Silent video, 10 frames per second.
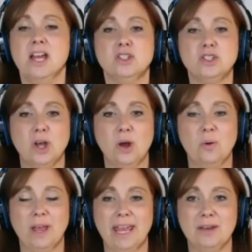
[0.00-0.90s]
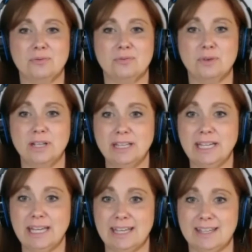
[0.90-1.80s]
So it
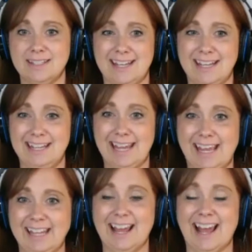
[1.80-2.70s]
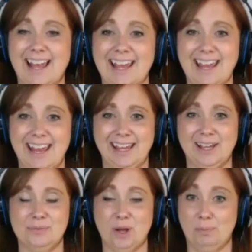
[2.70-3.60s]
really is. And again, I
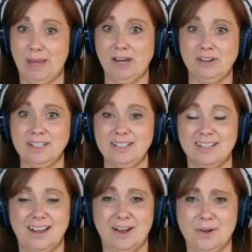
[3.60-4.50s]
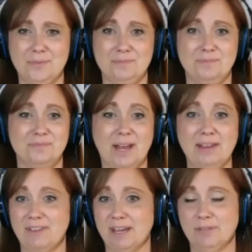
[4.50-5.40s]
am a parent. My
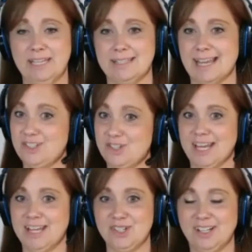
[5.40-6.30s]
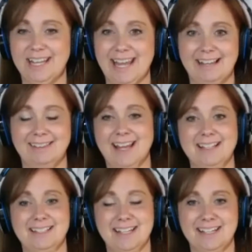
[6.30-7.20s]
family is educationally
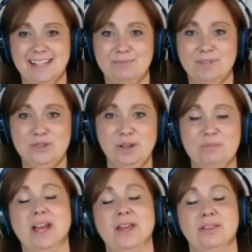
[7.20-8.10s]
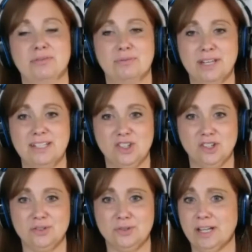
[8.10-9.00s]
eclectic. In between my 3
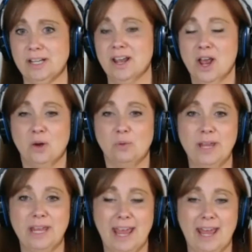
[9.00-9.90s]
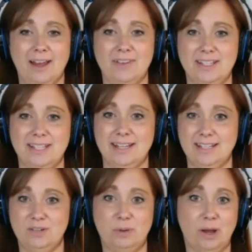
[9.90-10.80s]
children, we have
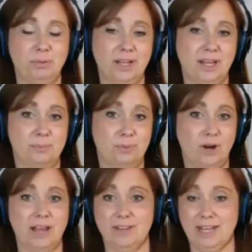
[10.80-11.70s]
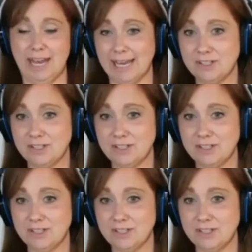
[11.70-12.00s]
attended public, private, and